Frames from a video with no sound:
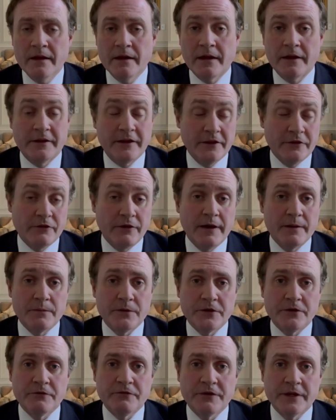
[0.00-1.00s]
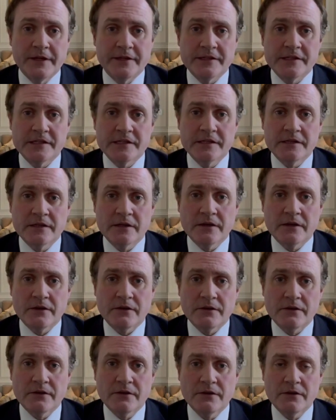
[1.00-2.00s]
Now, the other element of this
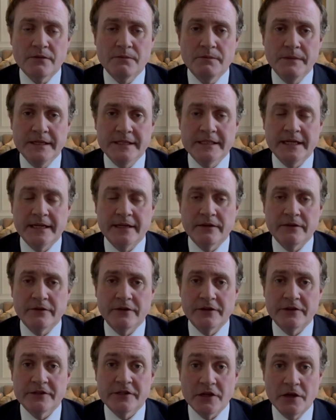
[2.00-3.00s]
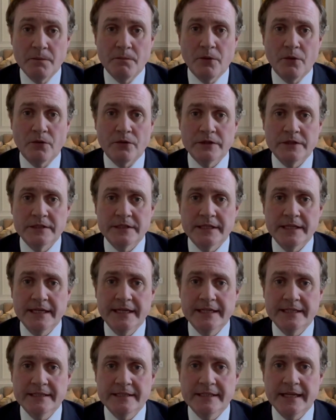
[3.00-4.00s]
meeting that is so important
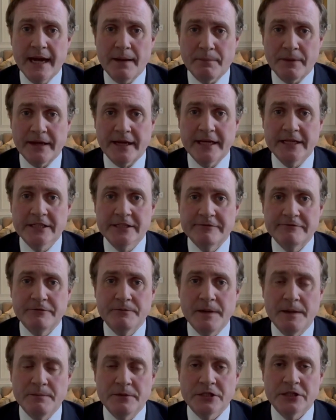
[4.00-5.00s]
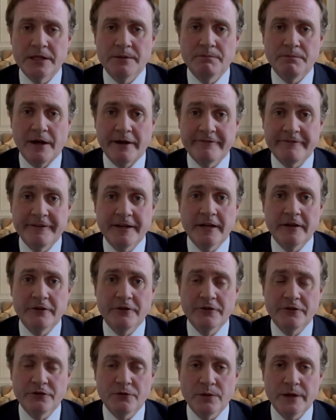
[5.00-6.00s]
is the application for membership by Finland
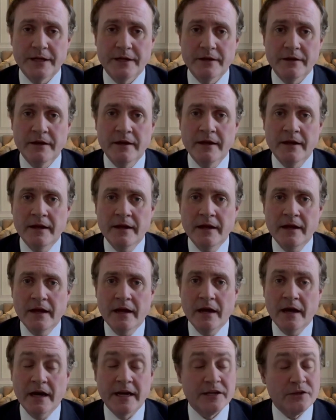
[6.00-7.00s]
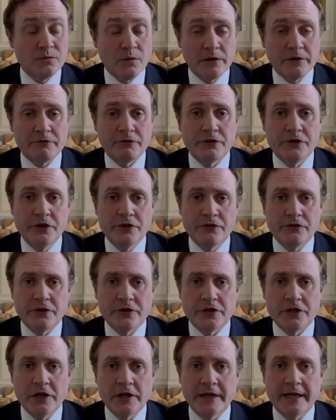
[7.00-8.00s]
and Sweden. And it's wonderful news that
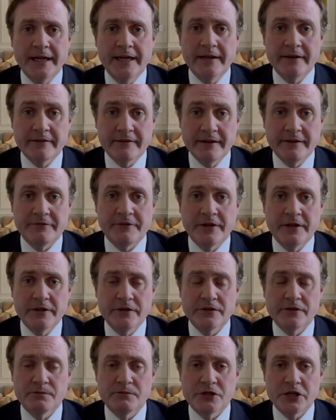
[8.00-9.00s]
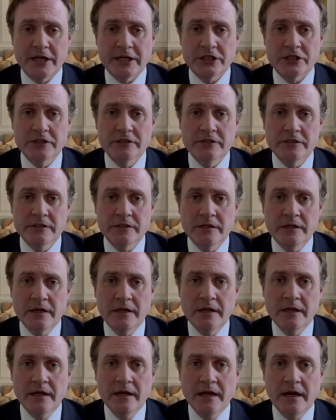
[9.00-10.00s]
Turkey has lifted its objections
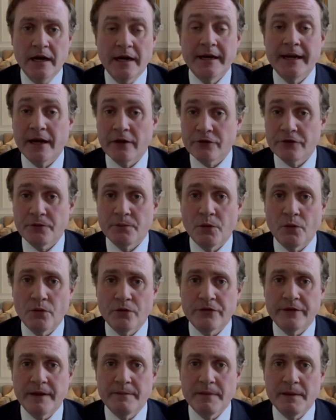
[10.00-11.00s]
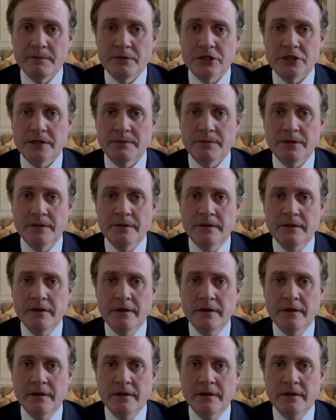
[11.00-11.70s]
and now supports their membership.